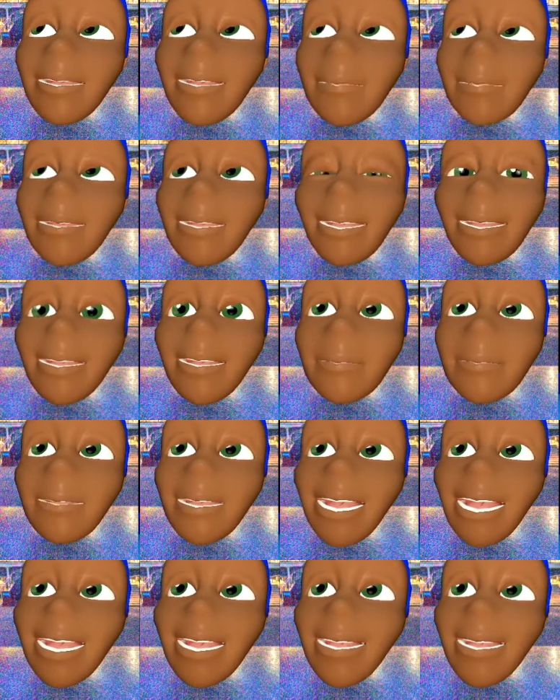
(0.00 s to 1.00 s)
and we're going to
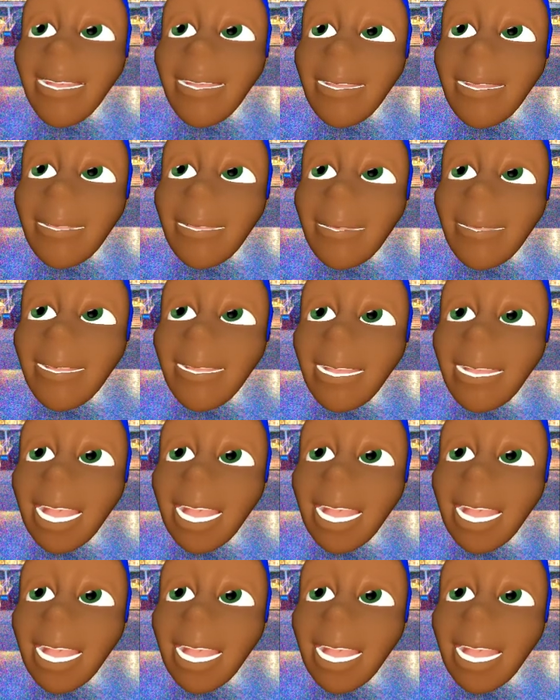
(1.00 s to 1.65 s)
place those.